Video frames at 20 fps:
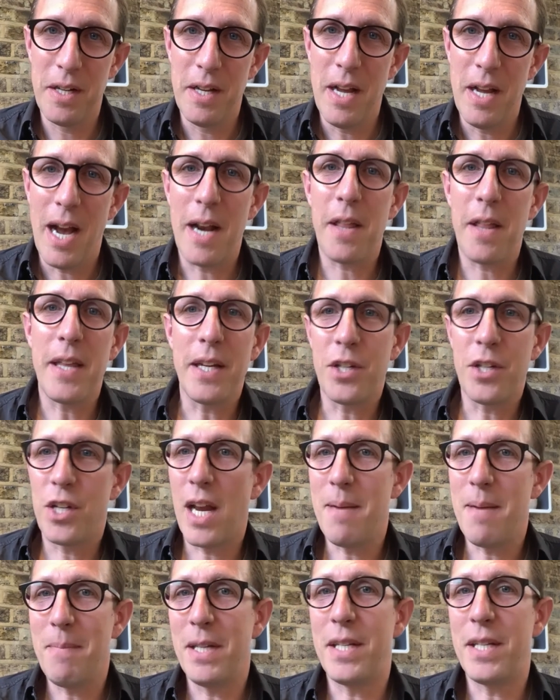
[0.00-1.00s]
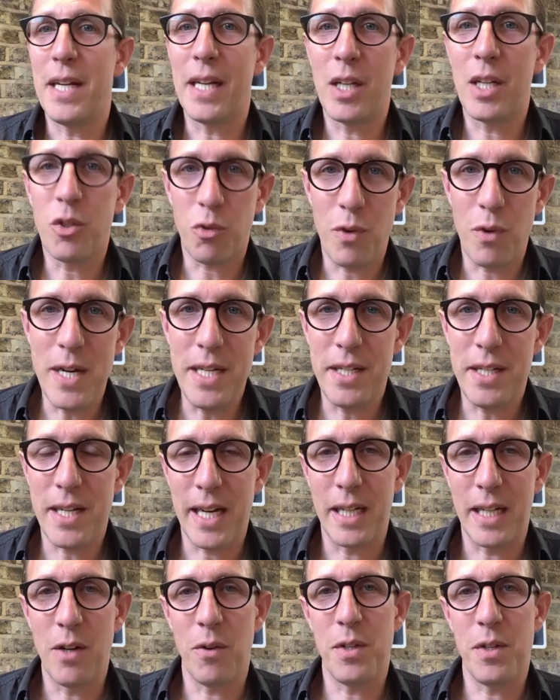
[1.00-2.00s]
And I think shame is
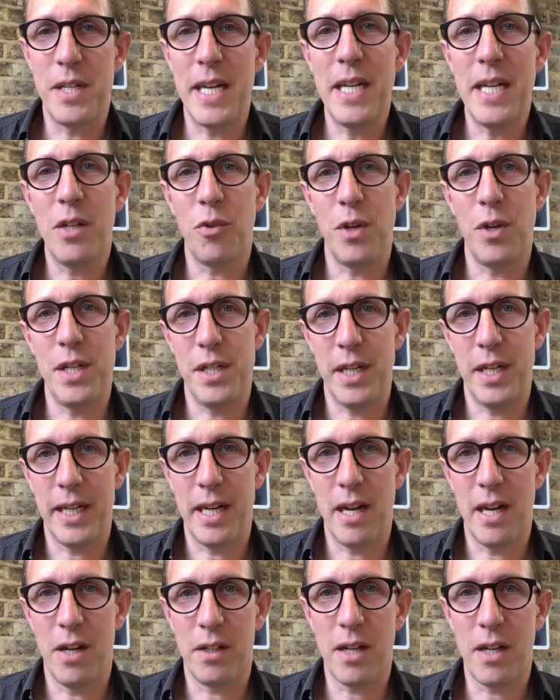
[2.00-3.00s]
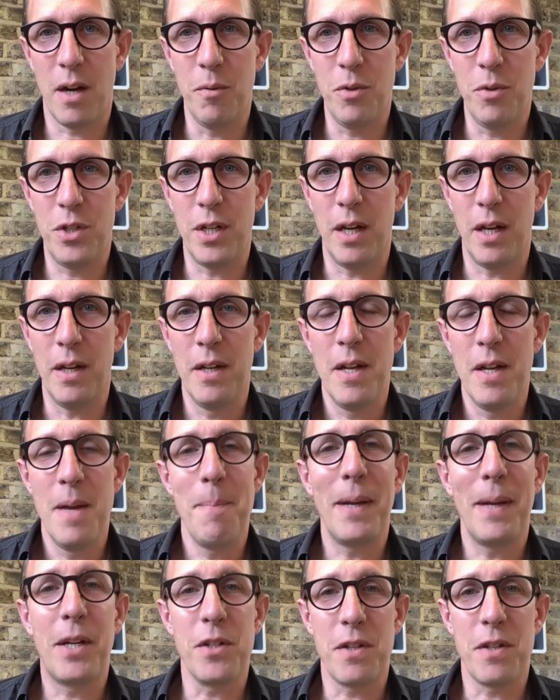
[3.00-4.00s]
increasing, not decreasing, in our culture
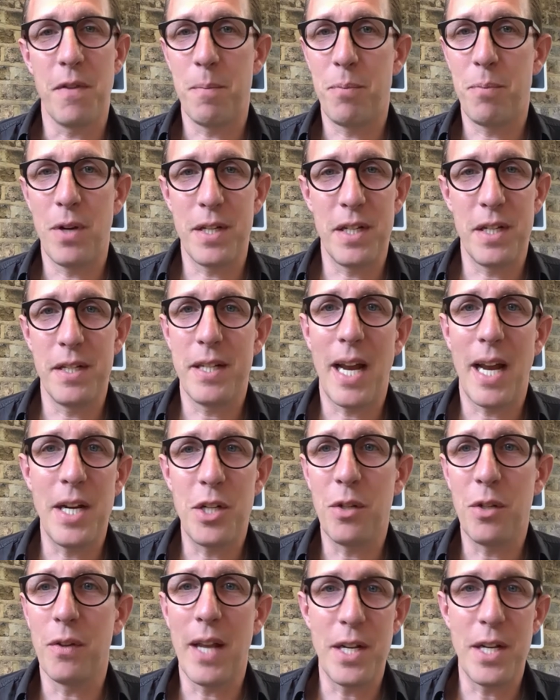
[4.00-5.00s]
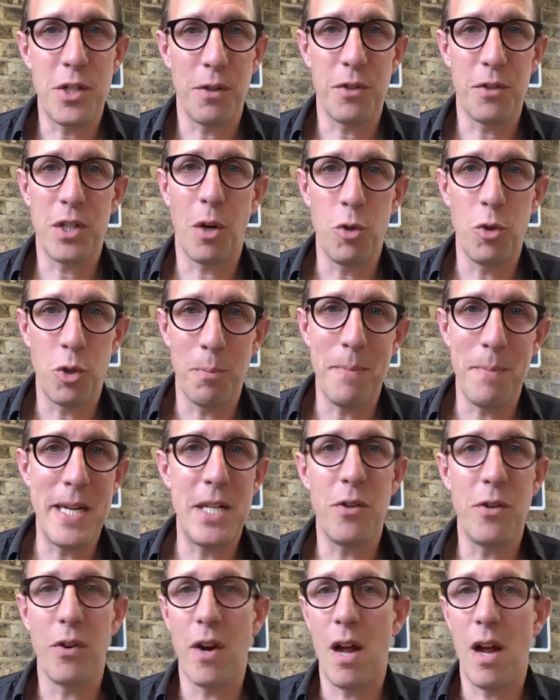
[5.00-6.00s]
because of the presentational nature of social
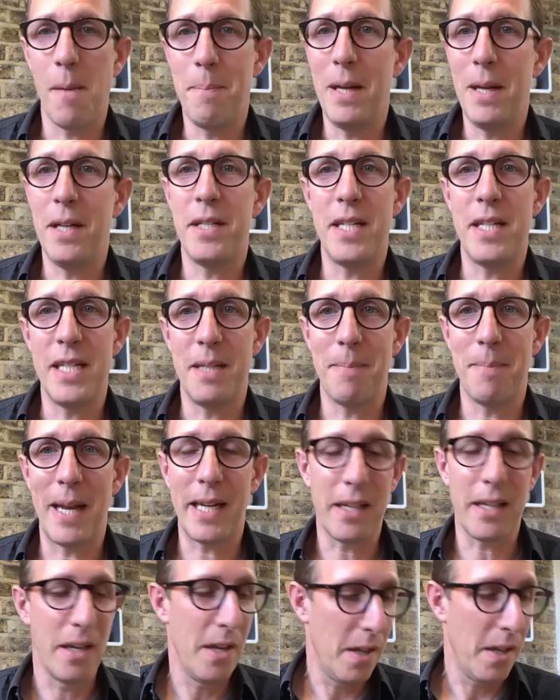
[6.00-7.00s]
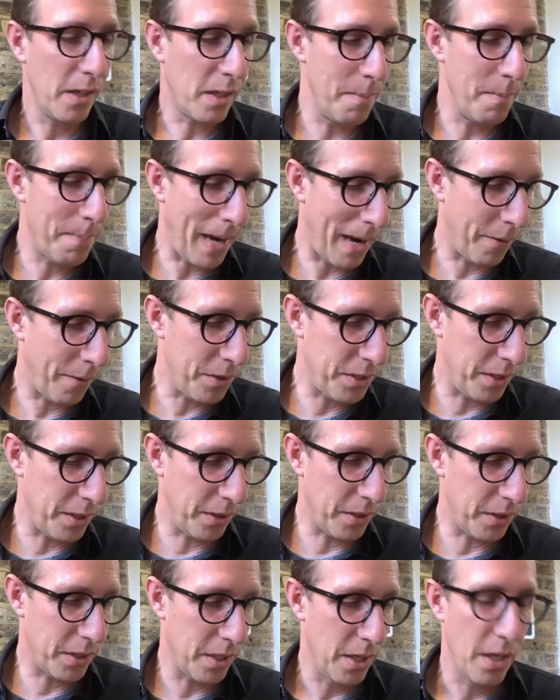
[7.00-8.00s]
media and our ability to make
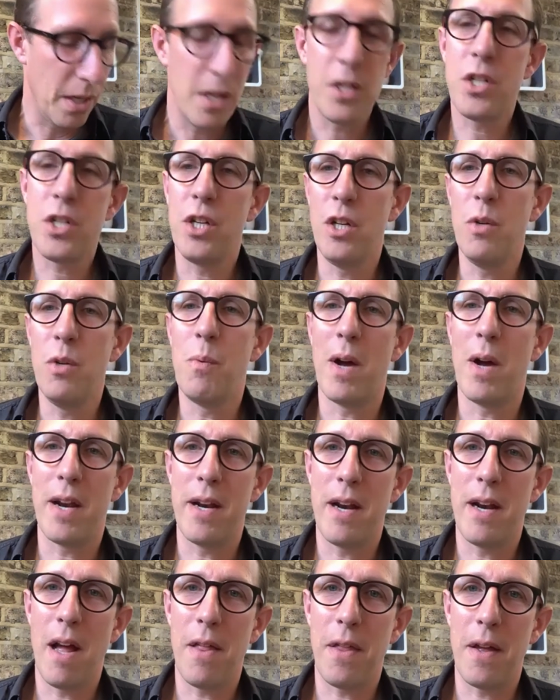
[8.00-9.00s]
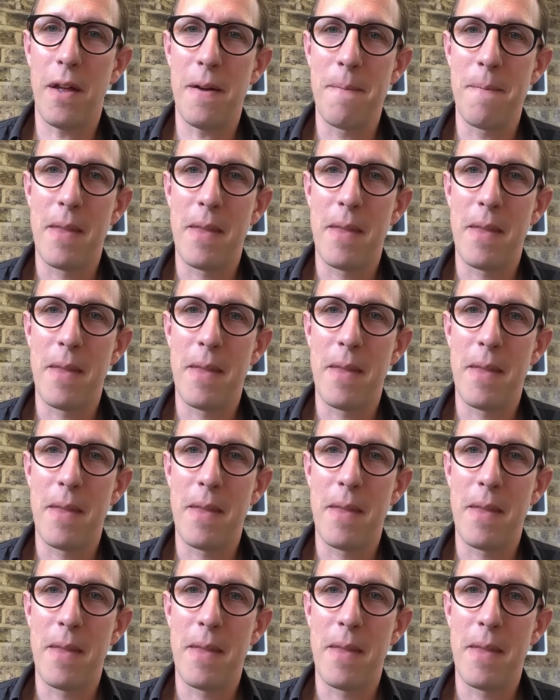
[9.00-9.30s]
comparisons to one another.